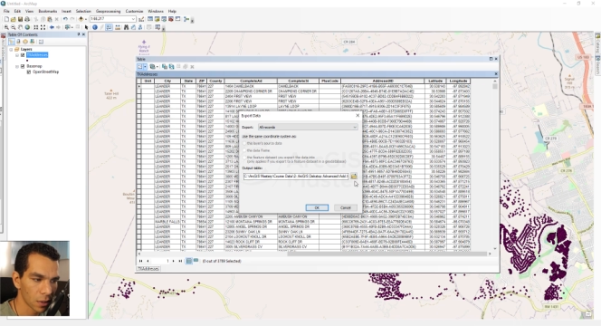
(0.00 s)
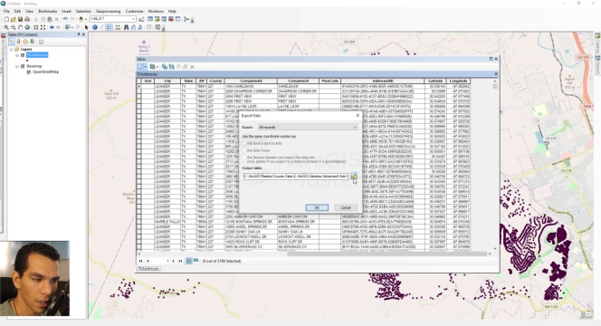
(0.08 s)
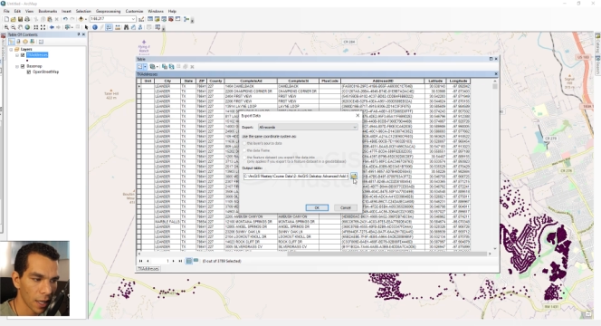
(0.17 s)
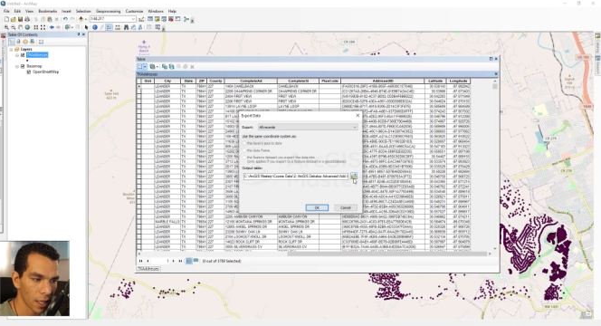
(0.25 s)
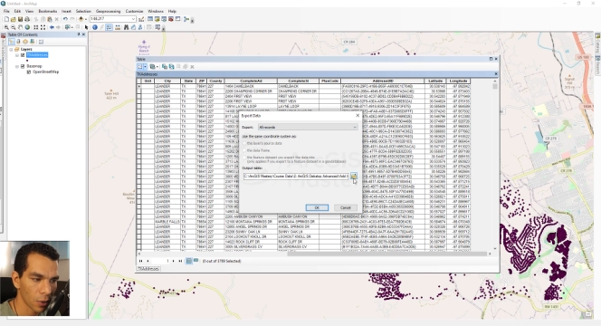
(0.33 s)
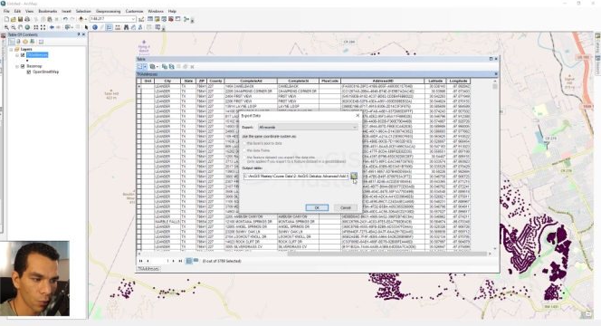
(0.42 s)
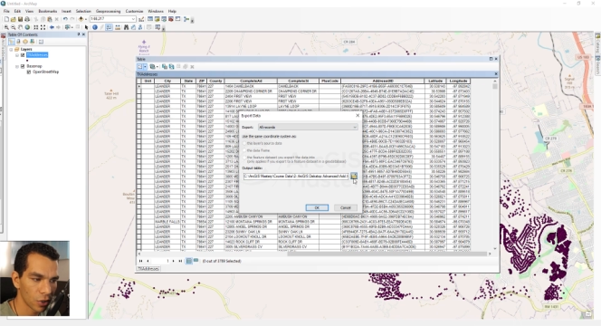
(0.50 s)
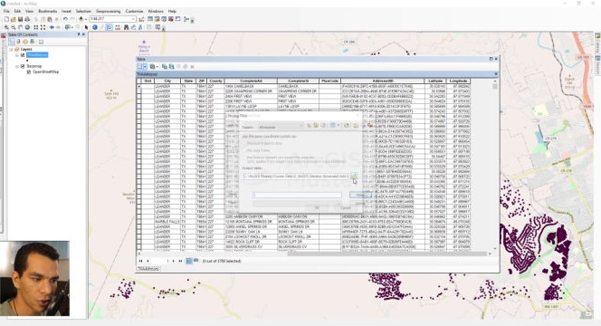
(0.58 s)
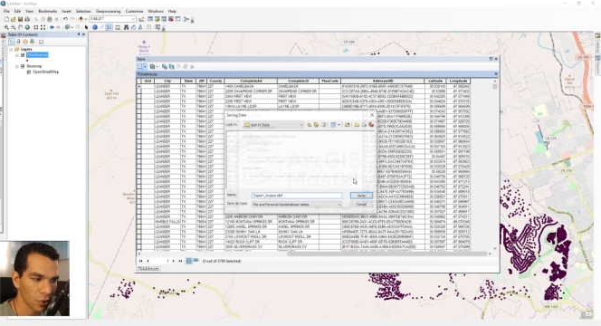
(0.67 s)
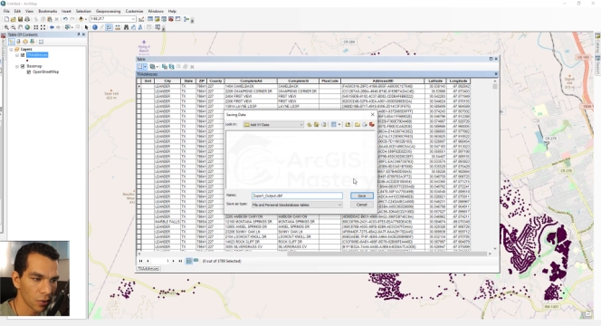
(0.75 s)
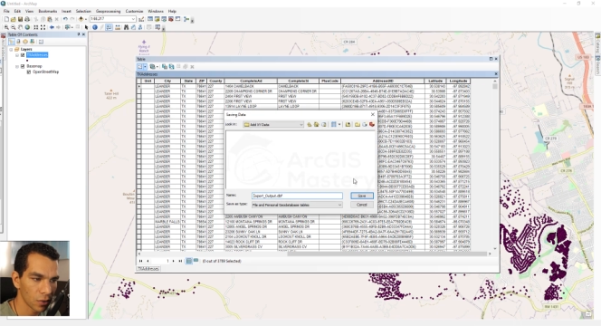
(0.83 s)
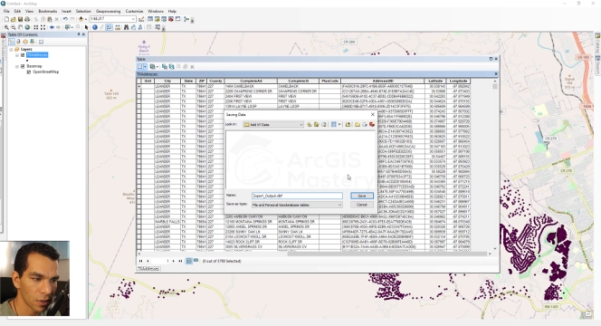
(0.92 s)
and we
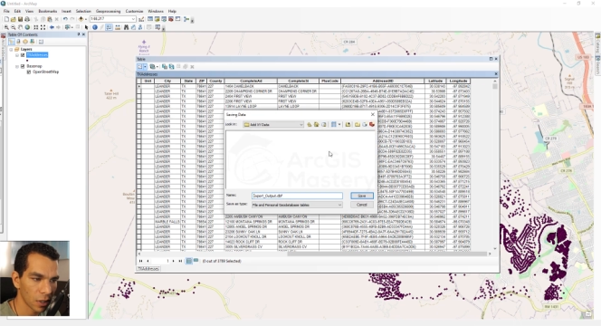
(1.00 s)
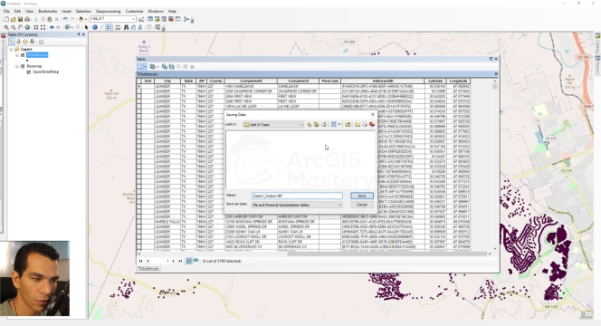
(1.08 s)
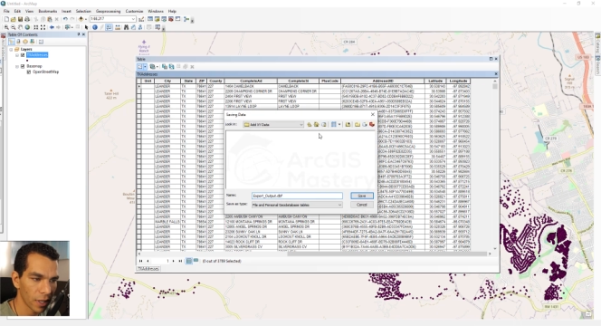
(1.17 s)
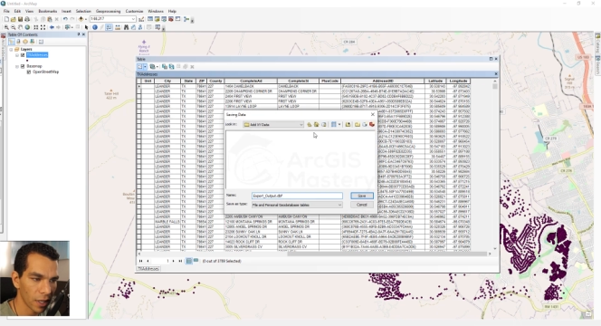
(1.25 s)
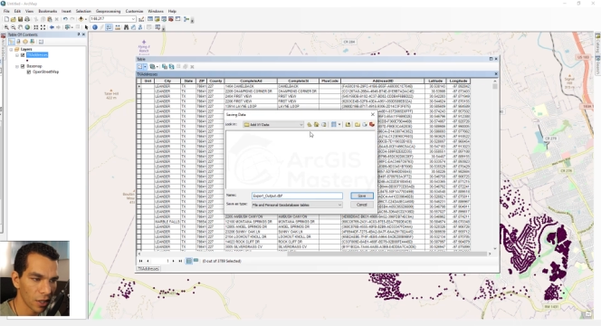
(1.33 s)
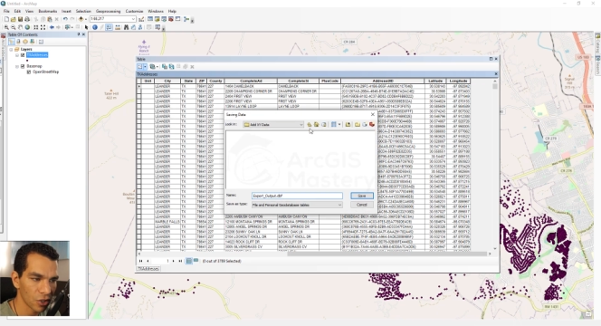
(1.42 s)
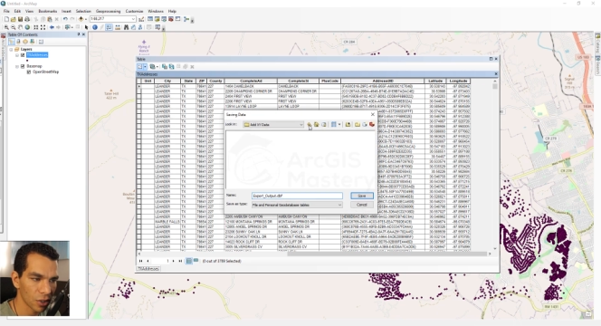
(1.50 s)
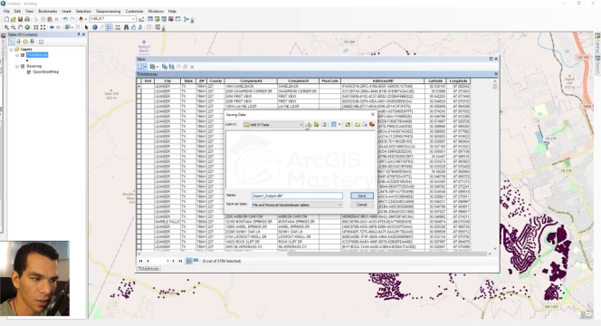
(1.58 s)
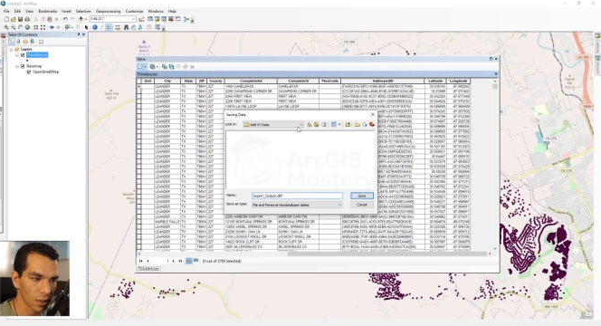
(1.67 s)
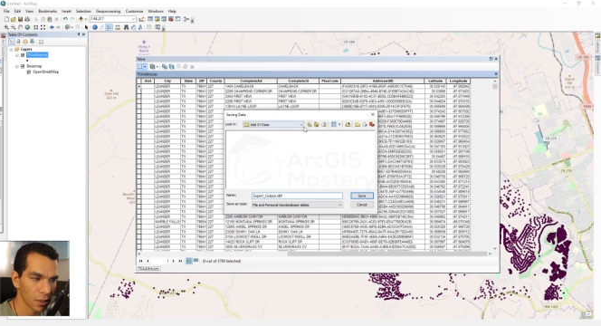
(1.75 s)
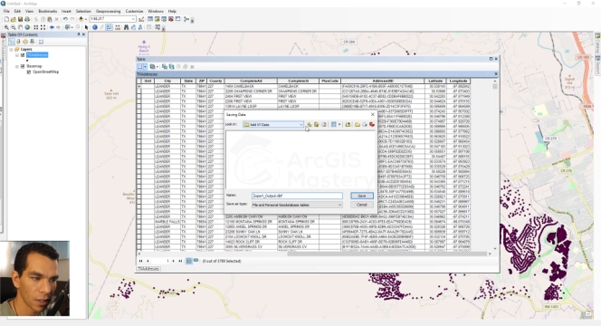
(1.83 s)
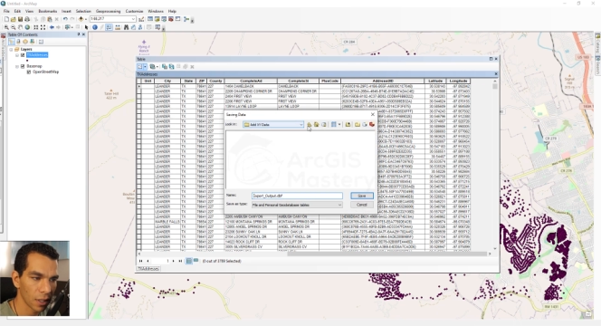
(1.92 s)
choose the
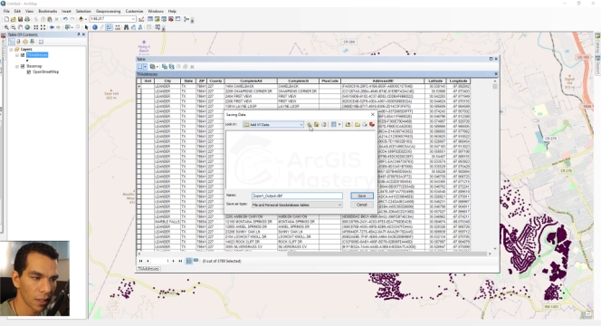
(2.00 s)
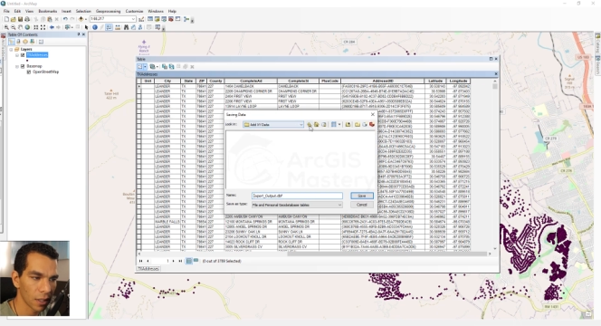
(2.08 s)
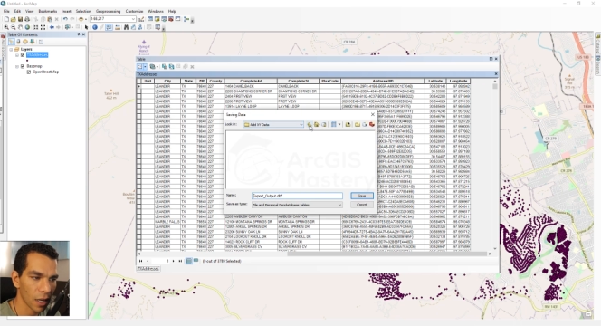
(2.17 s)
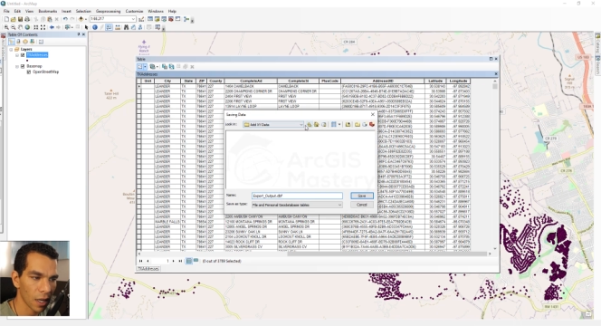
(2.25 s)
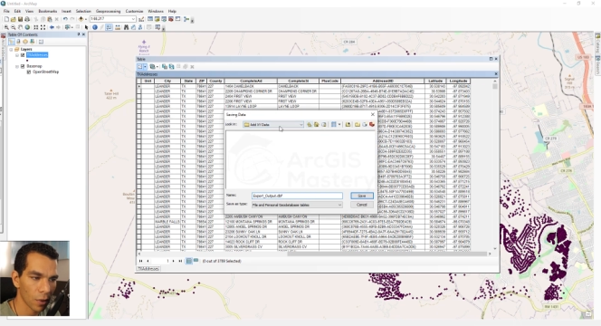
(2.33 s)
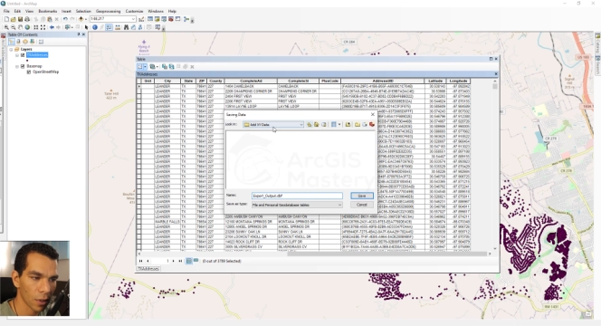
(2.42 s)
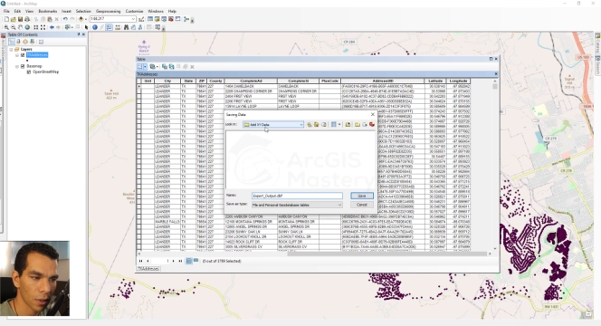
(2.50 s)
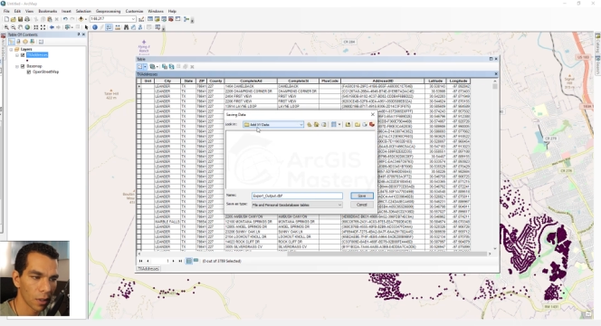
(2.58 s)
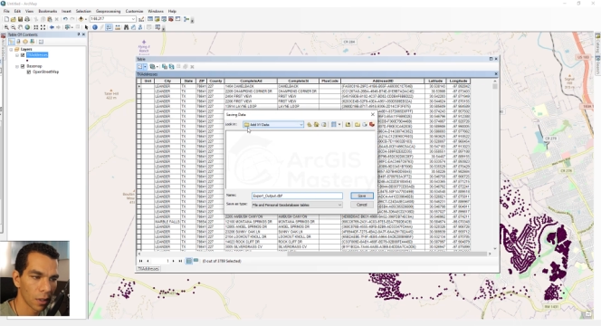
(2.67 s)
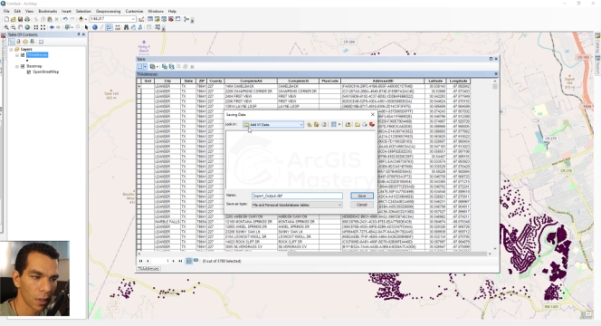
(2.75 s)
location in our